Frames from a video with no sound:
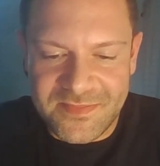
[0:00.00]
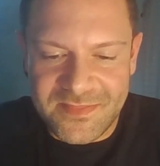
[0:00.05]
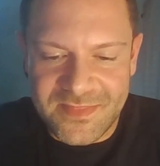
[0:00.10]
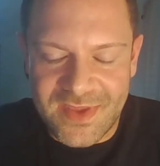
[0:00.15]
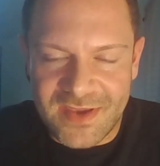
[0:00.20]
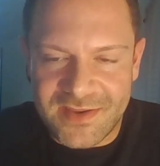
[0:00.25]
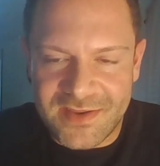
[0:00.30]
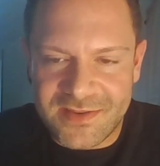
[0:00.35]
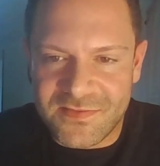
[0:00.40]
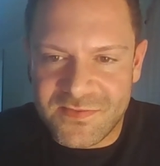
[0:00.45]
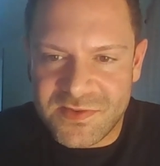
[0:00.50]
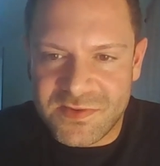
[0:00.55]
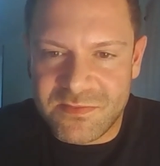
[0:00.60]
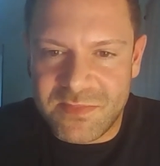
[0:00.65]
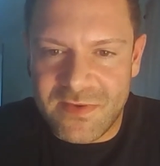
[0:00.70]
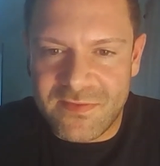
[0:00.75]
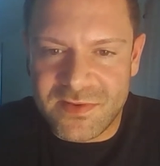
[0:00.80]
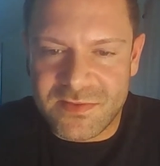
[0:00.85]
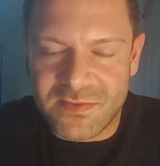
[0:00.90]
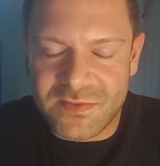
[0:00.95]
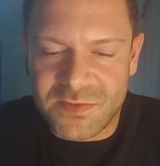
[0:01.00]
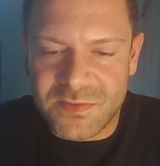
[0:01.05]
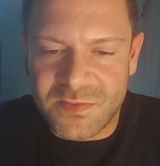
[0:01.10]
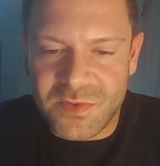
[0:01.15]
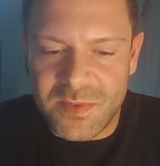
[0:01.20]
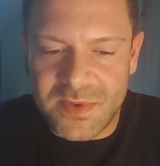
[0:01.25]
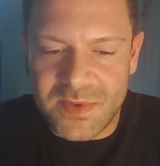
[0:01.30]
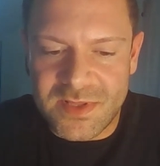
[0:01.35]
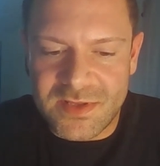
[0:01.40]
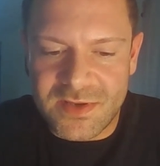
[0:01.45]
it's obviously pivotal to
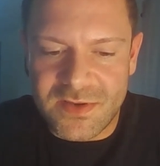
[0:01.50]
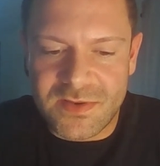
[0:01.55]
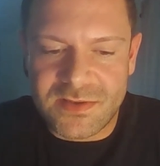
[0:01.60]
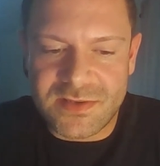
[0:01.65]
what we do.